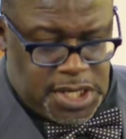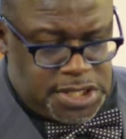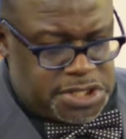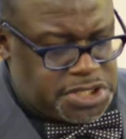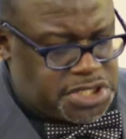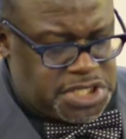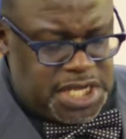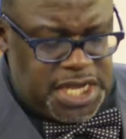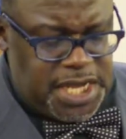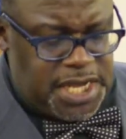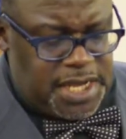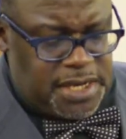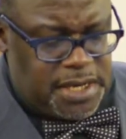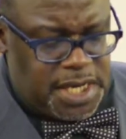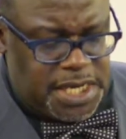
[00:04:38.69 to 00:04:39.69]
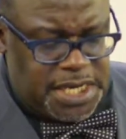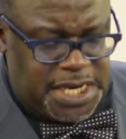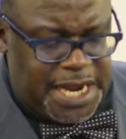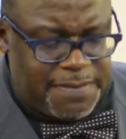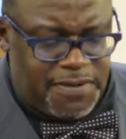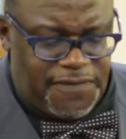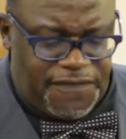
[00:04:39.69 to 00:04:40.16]
Sin
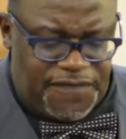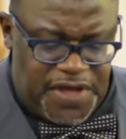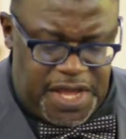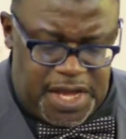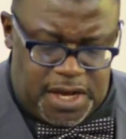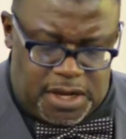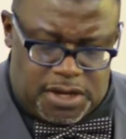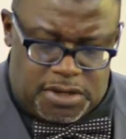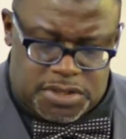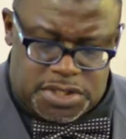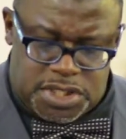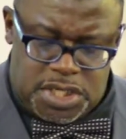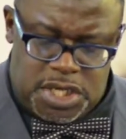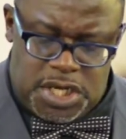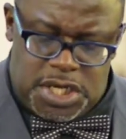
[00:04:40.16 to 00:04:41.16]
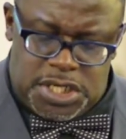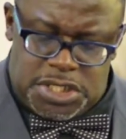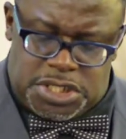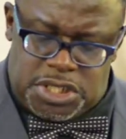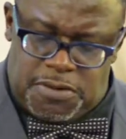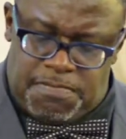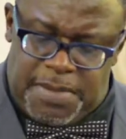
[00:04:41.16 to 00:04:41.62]
never fails
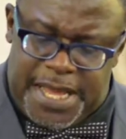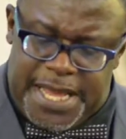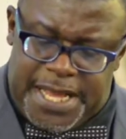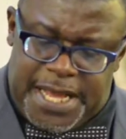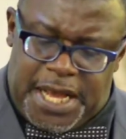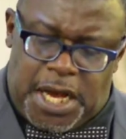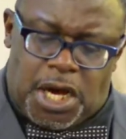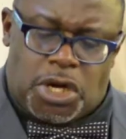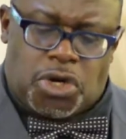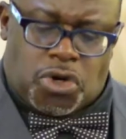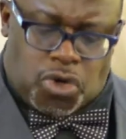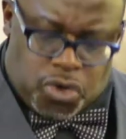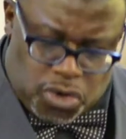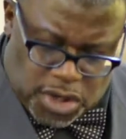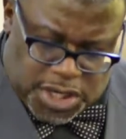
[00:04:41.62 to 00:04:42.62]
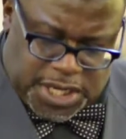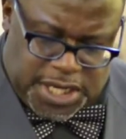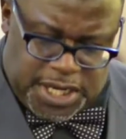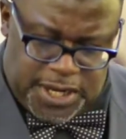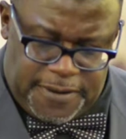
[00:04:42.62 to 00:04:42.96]
to make a crook